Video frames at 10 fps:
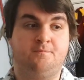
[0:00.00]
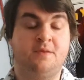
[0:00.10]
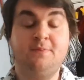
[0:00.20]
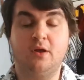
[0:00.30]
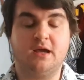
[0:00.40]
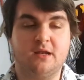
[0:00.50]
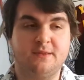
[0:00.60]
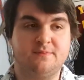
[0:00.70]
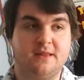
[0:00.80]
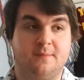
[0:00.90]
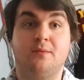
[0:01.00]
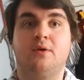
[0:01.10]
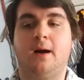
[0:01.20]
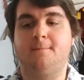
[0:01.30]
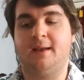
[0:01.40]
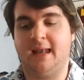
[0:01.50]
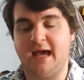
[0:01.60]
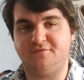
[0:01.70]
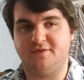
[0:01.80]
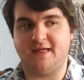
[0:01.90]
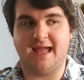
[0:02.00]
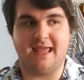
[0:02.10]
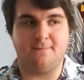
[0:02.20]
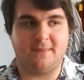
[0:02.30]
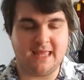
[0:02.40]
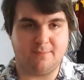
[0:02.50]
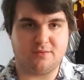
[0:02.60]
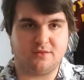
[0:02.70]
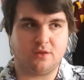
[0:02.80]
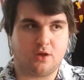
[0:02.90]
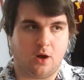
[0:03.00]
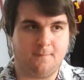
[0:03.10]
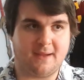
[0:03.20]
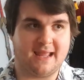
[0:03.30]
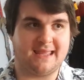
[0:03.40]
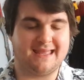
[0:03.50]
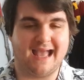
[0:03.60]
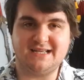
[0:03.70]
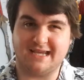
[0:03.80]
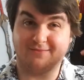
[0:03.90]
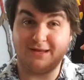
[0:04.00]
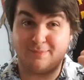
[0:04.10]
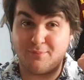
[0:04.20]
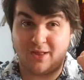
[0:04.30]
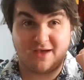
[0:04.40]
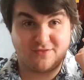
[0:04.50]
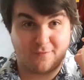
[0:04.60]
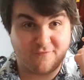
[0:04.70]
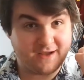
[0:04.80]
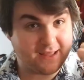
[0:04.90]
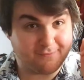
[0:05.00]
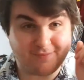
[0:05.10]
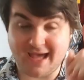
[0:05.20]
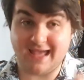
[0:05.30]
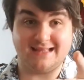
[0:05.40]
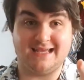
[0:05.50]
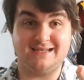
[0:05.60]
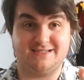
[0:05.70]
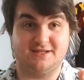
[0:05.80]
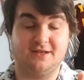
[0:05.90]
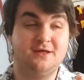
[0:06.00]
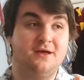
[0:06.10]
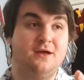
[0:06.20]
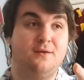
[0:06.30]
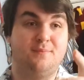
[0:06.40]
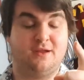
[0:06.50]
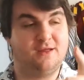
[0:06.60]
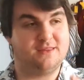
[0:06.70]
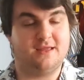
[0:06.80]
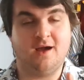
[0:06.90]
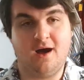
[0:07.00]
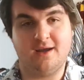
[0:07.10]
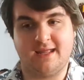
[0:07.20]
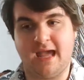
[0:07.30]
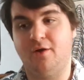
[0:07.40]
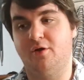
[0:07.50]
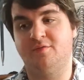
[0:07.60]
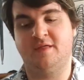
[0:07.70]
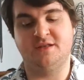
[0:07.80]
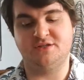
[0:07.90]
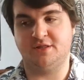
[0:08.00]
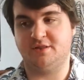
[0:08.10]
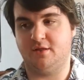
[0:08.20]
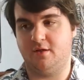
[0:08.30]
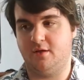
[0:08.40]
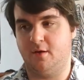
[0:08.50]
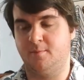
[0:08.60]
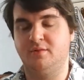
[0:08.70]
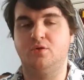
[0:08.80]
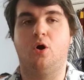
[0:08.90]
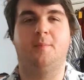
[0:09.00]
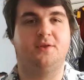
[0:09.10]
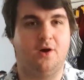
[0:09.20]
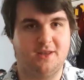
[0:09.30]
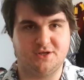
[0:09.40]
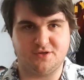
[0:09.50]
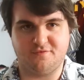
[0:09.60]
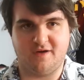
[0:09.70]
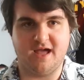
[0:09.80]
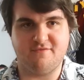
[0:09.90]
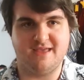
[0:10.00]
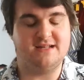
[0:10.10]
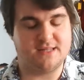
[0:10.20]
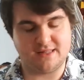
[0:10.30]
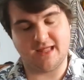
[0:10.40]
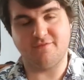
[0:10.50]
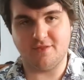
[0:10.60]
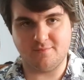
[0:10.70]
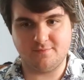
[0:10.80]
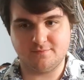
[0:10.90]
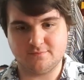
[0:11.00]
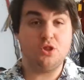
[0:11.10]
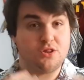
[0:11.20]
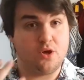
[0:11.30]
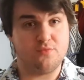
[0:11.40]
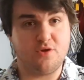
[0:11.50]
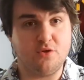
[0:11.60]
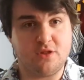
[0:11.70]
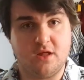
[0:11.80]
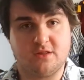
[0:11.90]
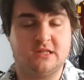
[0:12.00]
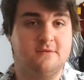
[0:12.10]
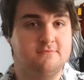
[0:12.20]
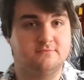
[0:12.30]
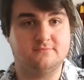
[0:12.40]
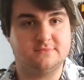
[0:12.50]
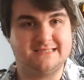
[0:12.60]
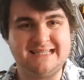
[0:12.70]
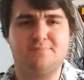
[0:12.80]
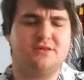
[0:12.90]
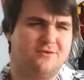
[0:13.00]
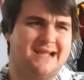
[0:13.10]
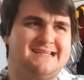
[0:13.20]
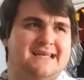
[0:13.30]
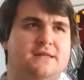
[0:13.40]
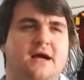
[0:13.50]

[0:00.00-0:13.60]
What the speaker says: People aren't going to expect that. People can't plan for that. It keeps the combat engaging. It means people have to fucking pay attention because they can't count on their just absorbed knowledge of 5e to save them. So those are some tips or ideas.